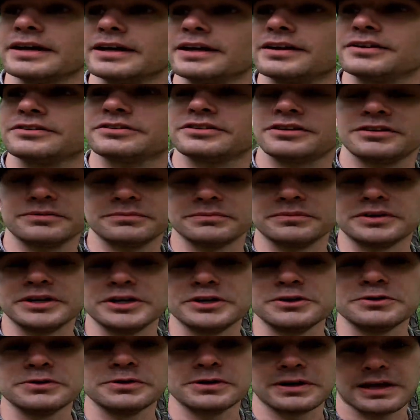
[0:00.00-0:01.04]
guys, something
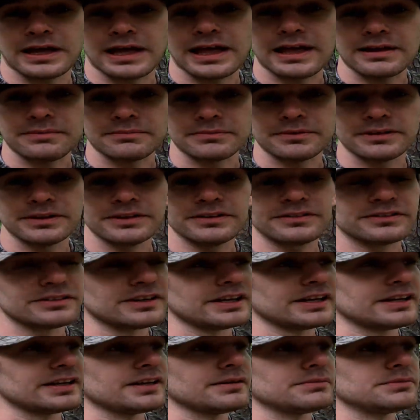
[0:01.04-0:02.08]
new happened this
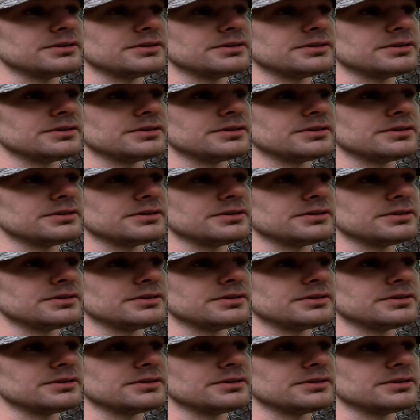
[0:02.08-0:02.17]
time